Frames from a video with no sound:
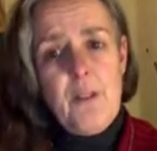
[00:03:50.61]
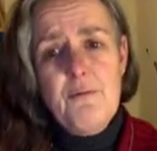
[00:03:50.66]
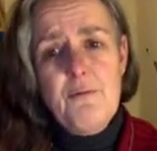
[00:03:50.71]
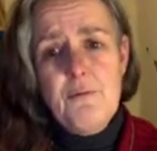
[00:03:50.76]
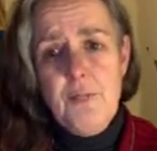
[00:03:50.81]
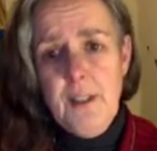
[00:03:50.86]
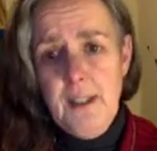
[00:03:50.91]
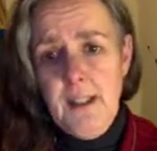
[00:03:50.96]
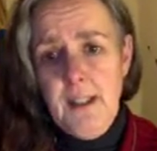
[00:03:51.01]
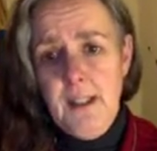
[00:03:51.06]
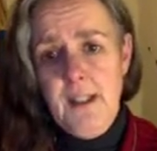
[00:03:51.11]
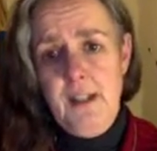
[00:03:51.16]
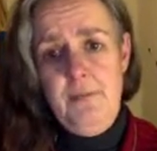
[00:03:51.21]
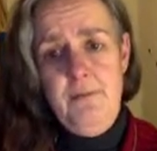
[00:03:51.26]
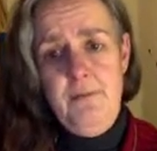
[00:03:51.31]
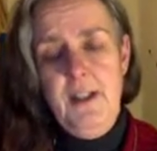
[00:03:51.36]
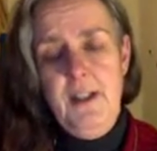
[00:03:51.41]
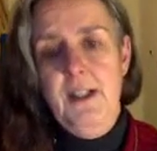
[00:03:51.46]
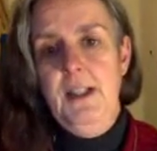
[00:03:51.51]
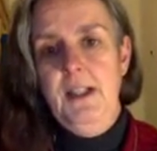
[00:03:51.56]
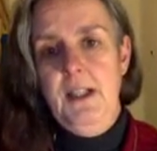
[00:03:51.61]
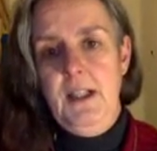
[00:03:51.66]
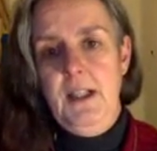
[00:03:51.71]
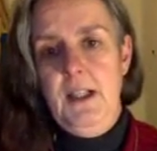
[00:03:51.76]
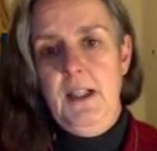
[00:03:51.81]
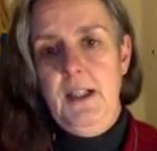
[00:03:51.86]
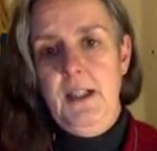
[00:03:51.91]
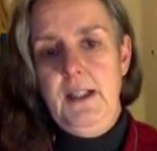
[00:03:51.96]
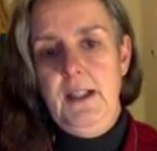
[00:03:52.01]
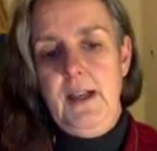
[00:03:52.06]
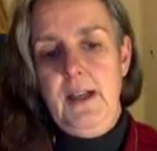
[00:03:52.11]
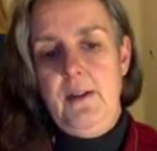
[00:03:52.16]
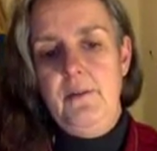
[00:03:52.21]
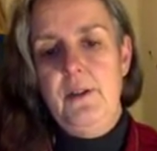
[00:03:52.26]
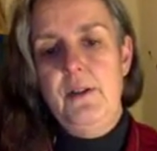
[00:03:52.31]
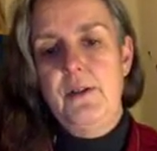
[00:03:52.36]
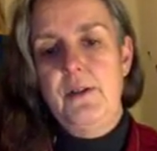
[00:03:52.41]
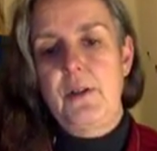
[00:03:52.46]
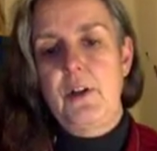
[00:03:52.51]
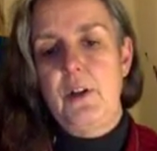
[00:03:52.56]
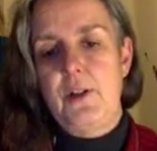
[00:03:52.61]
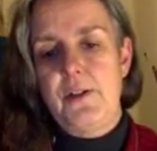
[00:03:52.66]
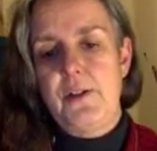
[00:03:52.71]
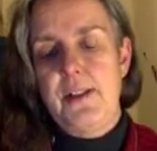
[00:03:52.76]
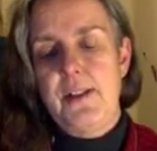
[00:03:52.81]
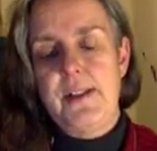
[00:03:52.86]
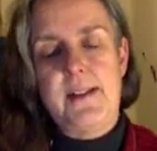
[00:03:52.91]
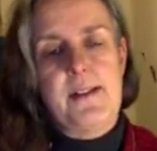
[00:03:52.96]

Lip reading: really, really clean out those closets.